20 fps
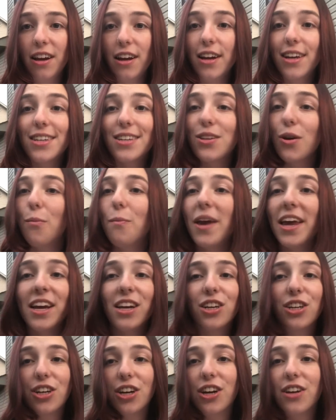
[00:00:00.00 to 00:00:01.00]
So make
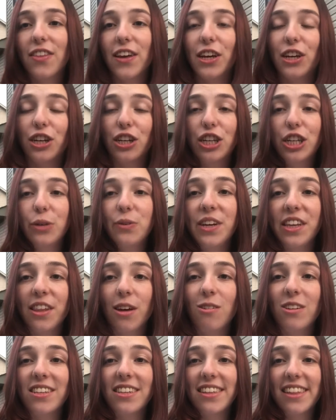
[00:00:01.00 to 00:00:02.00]
sure that you're doing
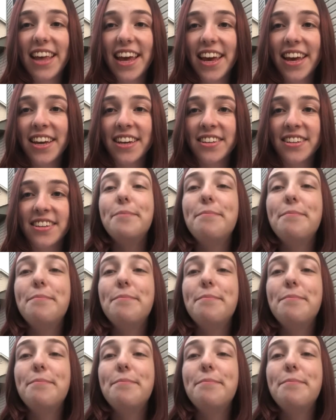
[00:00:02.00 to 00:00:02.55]
those things.